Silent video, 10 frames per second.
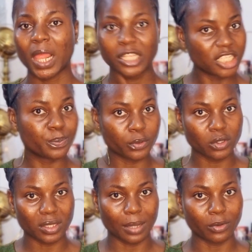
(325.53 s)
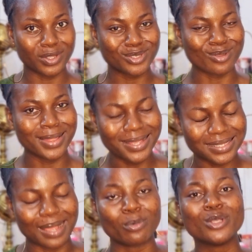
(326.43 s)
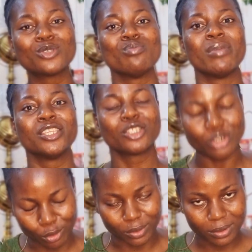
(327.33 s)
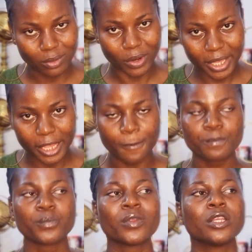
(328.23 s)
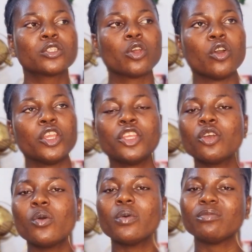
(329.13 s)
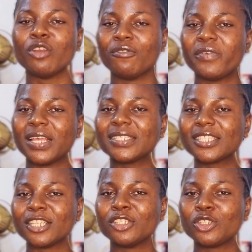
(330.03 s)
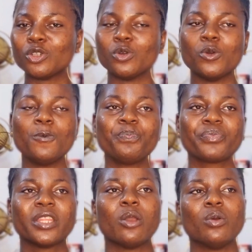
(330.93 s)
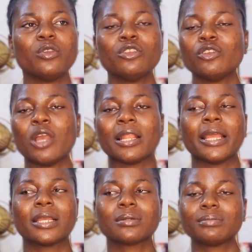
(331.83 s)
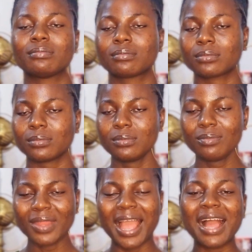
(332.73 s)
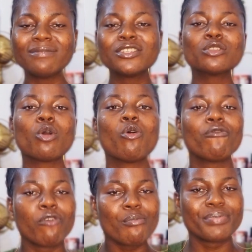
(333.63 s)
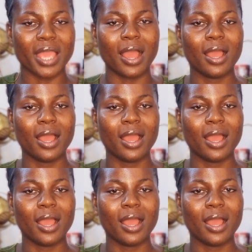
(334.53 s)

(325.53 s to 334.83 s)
this product I'm going to list, I'm going to mention, okay? So, you know, your first issue, they, you are like, I have this phobia.